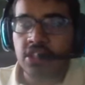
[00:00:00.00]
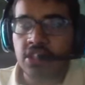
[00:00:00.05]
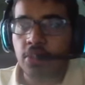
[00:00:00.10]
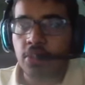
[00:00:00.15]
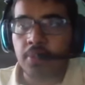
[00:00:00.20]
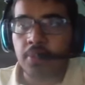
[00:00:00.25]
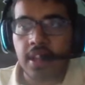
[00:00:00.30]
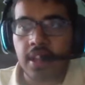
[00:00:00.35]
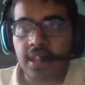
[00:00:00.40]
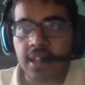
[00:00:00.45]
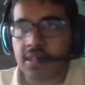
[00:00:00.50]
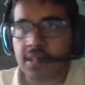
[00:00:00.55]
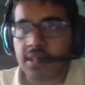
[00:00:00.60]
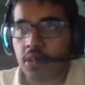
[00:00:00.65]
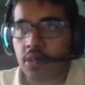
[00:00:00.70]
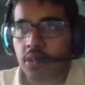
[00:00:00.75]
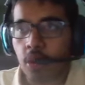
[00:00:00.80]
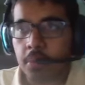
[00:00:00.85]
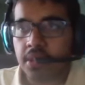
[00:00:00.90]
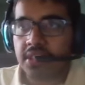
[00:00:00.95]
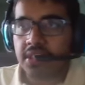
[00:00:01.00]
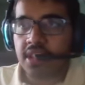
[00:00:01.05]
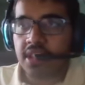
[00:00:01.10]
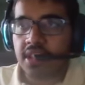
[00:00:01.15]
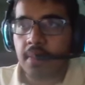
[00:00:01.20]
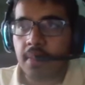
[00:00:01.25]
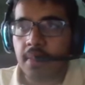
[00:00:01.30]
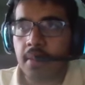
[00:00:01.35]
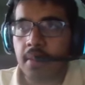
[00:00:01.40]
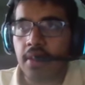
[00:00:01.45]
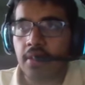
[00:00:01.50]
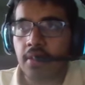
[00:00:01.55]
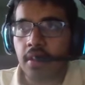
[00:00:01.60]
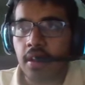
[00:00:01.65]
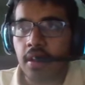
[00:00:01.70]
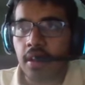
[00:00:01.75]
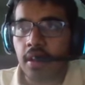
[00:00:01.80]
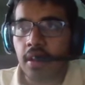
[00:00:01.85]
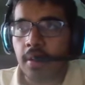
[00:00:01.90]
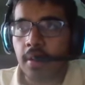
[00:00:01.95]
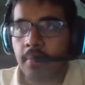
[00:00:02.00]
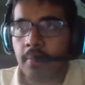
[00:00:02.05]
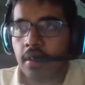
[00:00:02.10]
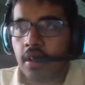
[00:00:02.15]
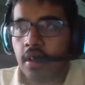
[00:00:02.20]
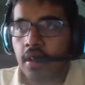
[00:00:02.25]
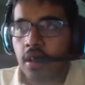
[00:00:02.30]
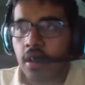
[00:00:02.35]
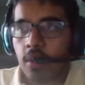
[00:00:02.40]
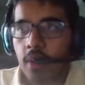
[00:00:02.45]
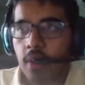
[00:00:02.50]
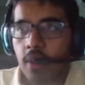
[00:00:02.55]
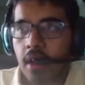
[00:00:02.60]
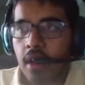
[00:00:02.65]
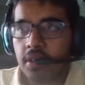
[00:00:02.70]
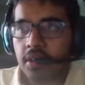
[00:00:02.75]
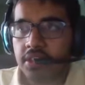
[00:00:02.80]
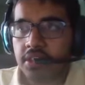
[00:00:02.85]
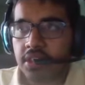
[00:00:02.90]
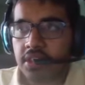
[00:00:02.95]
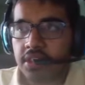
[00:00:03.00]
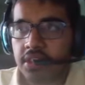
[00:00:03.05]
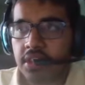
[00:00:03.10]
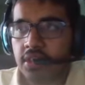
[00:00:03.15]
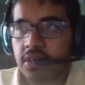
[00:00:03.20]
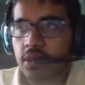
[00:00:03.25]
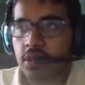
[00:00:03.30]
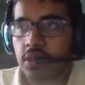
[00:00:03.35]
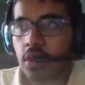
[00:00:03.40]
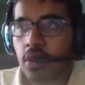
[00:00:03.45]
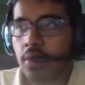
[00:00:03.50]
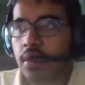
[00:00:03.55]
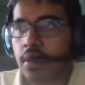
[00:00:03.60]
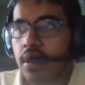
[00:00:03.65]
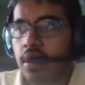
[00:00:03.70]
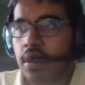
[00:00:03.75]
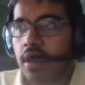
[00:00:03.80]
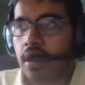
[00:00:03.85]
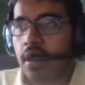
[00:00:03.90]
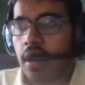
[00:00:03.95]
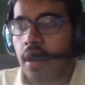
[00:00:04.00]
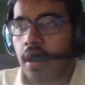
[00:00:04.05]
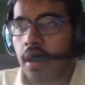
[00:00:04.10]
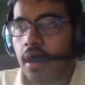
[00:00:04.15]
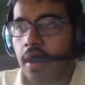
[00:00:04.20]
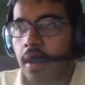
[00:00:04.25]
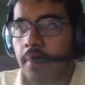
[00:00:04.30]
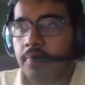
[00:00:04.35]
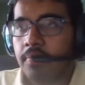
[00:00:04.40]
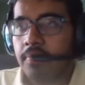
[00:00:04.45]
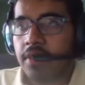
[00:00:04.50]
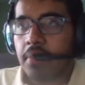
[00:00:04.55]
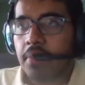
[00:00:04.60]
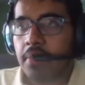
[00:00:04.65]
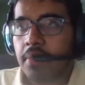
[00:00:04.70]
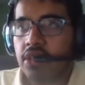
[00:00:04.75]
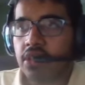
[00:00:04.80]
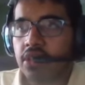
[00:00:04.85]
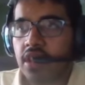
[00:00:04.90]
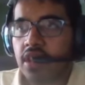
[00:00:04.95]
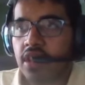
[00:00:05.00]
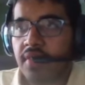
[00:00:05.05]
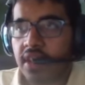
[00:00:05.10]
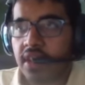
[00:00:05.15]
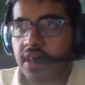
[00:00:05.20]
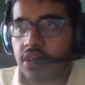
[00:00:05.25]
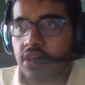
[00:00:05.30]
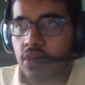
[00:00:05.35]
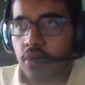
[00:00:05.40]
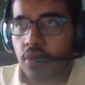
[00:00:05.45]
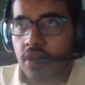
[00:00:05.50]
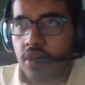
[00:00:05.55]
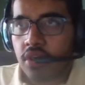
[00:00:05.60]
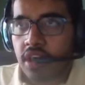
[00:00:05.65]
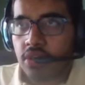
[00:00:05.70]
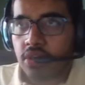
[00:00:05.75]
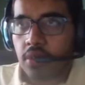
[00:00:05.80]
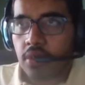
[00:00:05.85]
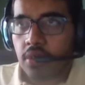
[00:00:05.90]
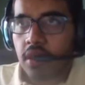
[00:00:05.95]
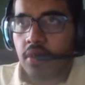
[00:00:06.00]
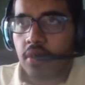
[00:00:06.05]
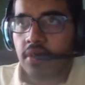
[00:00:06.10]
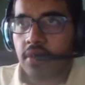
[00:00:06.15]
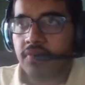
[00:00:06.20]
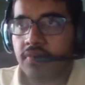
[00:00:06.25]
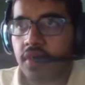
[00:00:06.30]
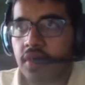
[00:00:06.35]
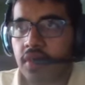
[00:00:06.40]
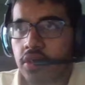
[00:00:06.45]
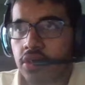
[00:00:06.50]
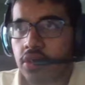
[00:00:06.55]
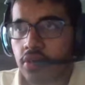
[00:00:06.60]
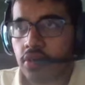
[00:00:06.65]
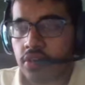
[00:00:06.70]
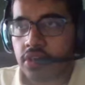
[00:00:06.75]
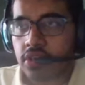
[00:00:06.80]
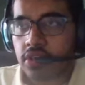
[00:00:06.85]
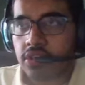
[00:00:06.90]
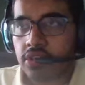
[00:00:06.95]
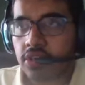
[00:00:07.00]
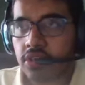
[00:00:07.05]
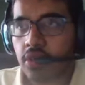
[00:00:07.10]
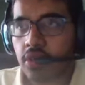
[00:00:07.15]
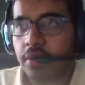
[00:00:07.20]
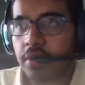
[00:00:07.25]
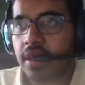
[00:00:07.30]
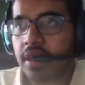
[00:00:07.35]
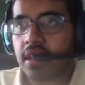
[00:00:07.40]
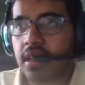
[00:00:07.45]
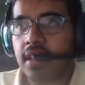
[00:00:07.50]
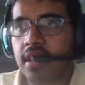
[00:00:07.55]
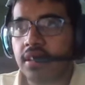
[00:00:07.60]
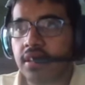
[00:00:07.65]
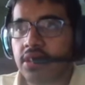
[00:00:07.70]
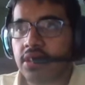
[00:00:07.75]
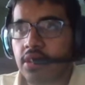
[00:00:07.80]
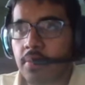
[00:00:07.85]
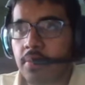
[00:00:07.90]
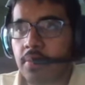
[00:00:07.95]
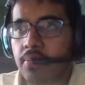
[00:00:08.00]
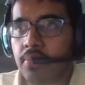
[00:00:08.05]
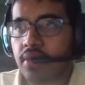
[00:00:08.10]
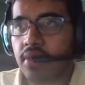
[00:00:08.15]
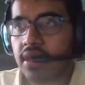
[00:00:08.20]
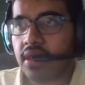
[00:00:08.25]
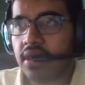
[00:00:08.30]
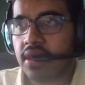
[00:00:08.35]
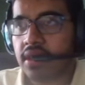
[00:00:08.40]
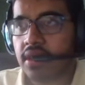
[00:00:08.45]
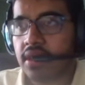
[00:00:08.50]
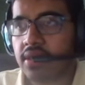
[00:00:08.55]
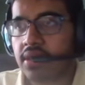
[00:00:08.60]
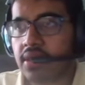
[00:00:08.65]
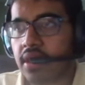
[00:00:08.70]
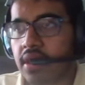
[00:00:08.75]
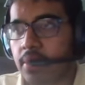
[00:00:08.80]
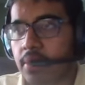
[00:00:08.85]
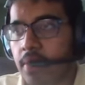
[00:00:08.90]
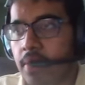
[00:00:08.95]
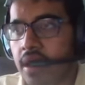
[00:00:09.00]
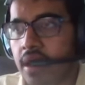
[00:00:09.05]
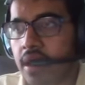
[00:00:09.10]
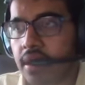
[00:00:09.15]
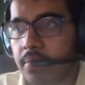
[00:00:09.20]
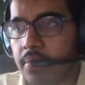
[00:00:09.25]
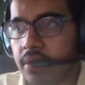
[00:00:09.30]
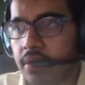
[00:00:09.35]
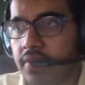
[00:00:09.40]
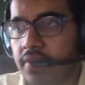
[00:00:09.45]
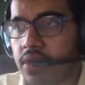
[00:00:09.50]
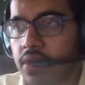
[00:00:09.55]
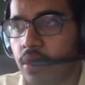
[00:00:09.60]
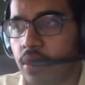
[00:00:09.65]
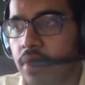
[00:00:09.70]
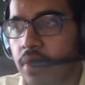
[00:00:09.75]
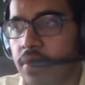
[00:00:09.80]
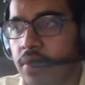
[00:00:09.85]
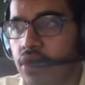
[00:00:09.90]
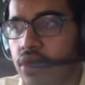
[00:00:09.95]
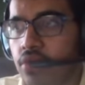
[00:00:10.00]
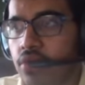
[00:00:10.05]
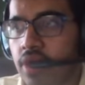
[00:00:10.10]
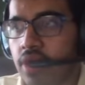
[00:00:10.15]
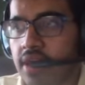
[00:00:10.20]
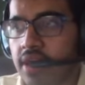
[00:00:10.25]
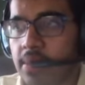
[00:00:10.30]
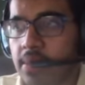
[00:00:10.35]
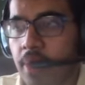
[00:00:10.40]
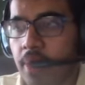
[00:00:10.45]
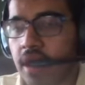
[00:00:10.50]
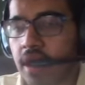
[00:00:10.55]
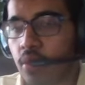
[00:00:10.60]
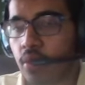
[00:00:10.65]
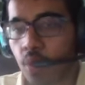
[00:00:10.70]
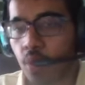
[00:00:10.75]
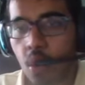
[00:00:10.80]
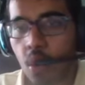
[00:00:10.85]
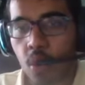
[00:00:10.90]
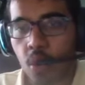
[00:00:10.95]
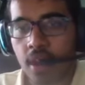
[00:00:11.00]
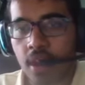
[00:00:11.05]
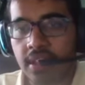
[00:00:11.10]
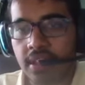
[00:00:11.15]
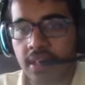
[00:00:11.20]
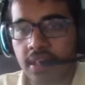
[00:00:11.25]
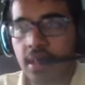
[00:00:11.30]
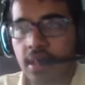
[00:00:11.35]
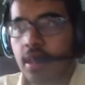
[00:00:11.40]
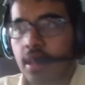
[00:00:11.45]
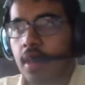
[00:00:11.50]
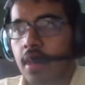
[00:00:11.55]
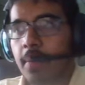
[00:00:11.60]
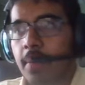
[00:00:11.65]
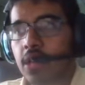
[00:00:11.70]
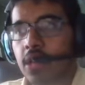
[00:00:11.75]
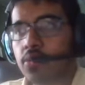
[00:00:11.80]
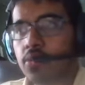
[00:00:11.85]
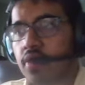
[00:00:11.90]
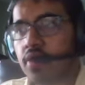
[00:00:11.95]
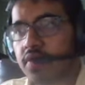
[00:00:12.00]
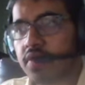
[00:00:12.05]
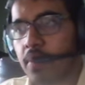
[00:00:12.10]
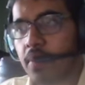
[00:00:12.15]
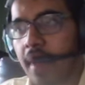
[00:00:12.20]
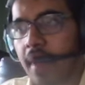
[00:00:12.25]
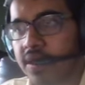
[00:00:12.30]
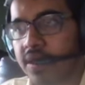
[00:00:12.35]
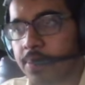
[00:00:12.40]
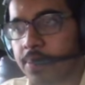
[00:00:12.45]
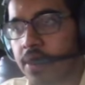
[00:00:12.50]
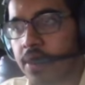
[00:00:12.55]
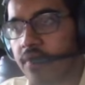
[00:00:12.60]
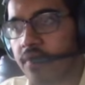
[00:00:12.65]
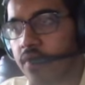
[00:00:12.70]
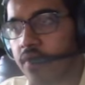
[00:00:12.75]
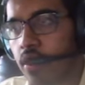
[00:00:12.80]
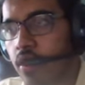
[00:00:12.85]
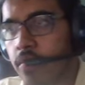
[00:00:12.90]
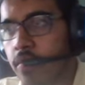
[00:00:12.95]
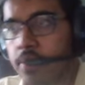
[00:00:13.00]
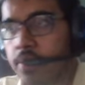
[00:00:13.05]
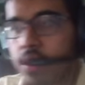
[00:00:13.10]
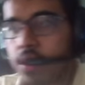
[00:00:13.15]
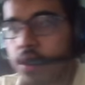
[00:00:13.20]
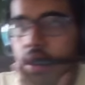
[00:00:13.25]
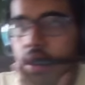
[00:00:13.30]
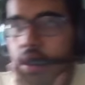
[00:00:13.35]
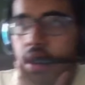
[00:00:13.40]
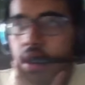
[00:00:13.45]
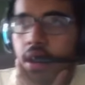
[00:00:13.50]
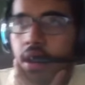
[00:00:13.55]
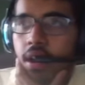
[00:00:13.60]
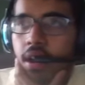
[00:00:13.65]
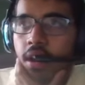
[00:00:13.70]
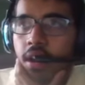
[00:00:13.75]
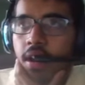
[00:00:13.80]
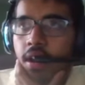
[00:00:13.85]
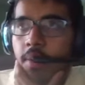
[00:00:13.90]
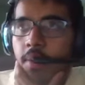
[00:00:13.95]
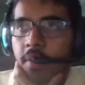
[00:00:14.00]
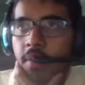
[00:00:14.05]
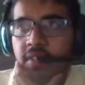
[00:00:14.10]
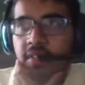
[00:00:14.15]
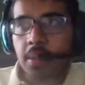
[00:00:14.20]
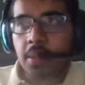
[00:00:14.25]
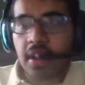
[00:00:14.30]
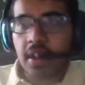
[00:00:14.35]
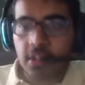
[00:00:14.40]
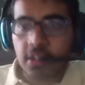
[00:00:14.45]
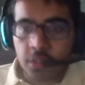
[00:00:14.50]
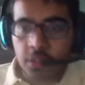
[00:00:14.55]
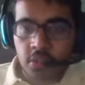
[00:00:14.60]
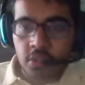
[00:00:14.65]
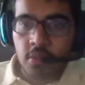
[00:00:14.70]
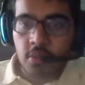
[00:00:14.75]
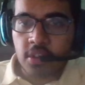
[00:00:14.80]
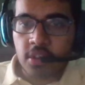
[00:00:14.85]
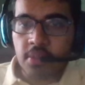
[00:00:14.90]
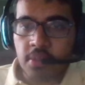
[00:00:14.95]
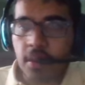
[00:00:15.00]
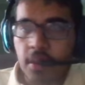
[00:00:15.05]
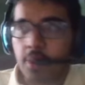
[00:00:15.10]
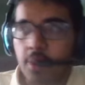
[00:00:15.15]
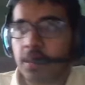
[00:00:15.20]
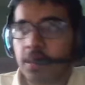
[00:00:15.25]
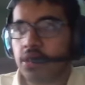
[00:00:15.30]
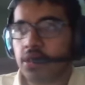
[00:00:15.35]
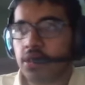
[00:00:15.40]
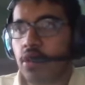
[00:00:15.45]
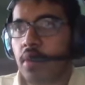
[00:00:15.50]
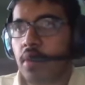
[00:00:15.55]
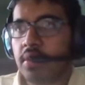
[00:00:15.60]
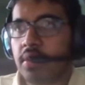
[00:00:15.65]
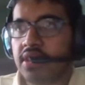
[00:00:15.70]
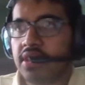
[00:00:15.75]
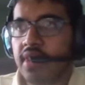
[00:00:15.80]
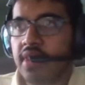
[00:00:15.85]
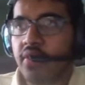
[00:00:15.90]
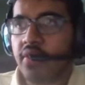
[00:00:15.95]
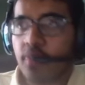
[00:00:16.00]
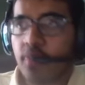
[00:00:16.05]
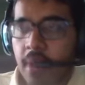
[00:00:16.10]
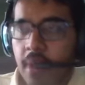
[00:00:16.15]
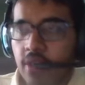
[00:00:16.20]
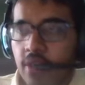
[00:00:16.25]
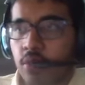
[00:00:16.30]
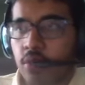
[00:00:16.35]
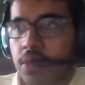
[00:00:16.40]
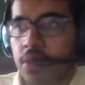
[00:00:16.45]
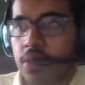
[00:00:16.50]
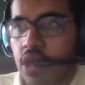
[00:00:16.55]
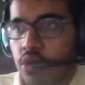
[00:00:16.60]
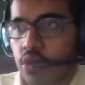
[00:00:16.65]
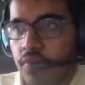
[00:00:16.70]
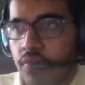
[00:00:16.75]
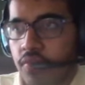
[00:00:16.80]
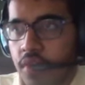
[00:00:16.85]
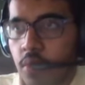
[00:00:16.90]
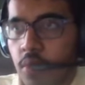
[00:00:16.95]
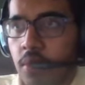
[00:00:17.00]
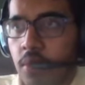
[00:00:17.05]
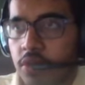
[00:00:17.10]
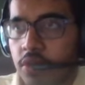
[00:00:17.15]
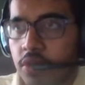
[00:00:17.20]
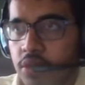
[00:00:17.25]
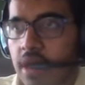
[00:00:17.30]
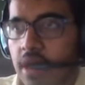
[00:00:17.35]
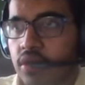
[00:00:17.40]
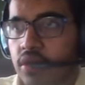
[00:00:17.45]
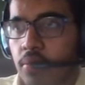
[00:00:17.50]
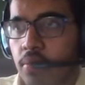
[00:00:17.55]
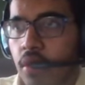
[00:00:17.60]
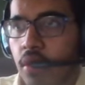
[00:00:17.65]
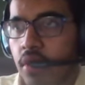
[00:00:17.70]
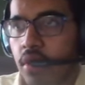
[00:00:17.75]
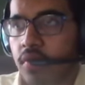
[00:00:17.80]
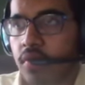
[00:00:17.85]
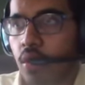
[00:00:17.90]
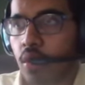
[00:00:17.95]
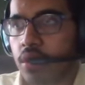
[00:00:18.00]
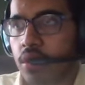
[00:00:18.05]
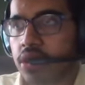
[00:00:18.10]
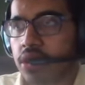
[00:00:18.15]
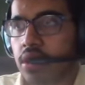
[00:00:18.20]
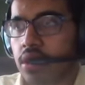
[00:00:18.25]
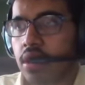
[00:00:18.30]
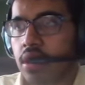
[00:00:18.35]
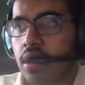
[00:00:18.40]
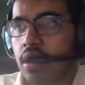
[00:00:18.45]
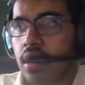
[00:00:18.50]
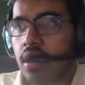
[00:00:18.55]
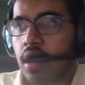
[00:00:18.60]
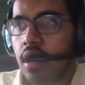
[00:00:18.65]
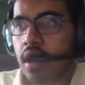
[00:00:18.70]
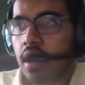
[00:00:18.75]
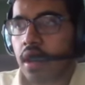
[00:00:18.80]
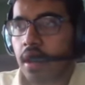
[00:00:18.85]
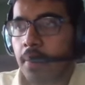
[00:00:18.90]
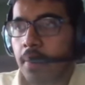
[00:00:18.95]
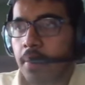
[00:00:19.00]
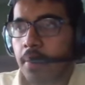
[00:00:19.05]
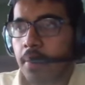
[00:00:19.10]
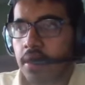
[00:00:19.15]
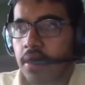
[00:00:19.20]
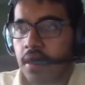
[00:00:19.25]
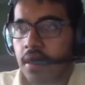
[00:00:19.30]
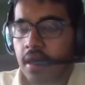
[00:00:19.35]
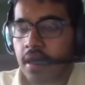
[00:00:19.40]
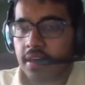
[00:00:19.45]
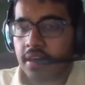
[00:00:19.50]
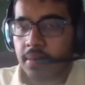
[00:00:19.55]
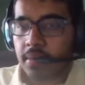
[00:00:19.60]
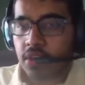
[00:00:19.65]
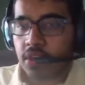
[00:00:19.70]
play against a third-place team in the um, round of sixteen. So um, let me see if I can show you guys right here in the fixtures. So, like, England's on the, pretty, the easy side of the bracket, I believe. So let me just show you guys the bracket real quickly, because we do have some matchups confirmed. Um, obviously, I'm not going to talk too much about it because, you know, I want to save it for my group stage review. We'll do that tomorrow, of course. Uh, but, yeah, let me just